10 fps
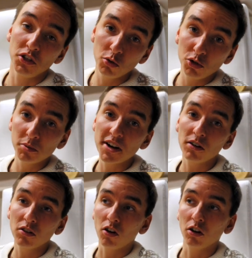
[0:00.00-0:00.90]
a YouTube
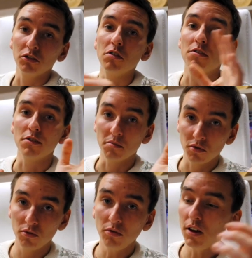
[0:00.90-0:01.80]
channel called The
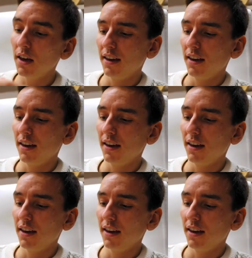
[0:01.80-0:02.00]
Moon.